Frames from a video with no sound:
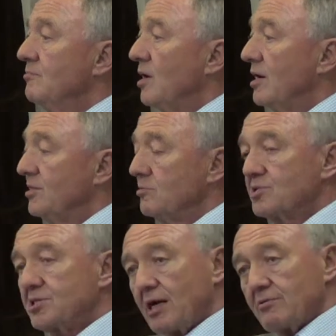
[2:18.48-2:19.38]
by the
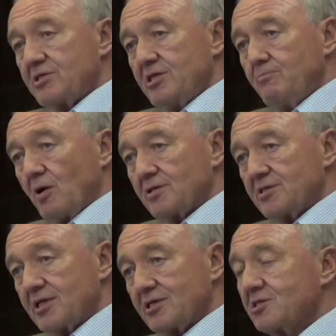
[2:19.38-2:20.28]
austerity
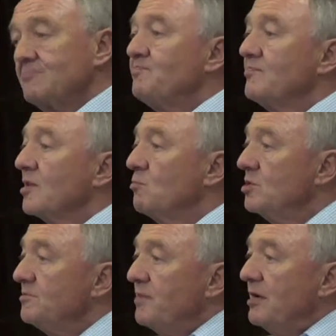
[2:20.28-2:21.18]
politics,
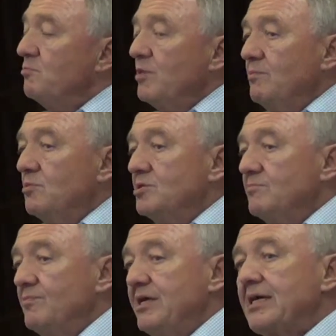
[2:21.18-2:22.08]
would have meant we would
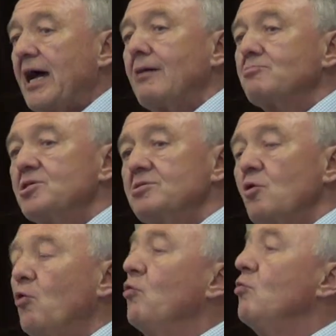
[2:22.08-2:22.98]
have recaptured
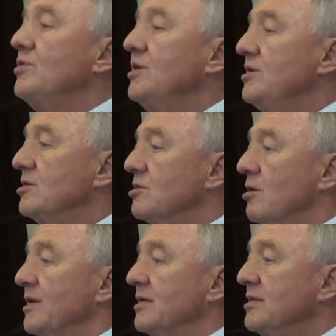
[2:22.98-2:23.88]
all the
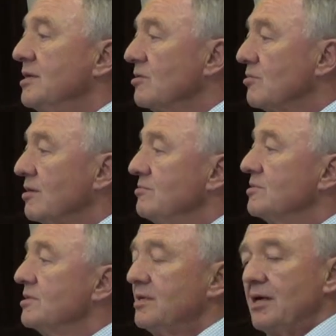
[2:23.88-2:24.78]
economic
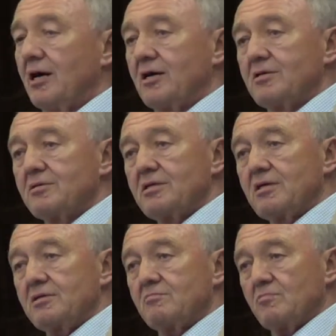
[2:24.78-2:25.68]
growth
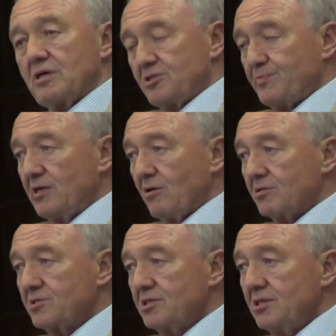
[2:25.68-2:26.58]
that has been
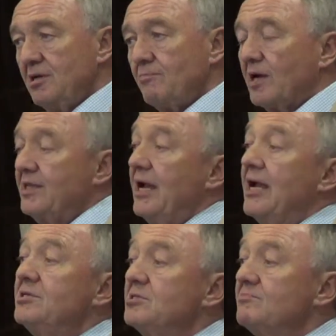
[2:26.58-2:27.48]
lost by the
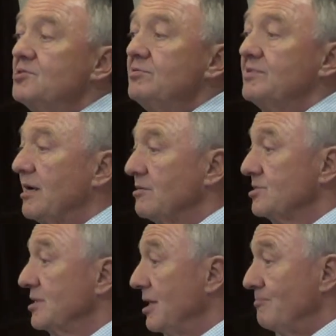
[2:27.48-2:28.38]
end of
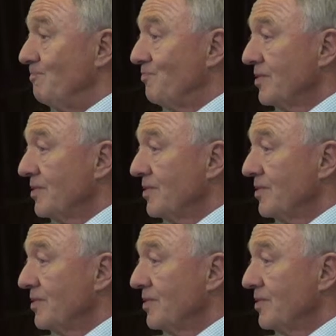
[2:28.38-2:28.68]
2011.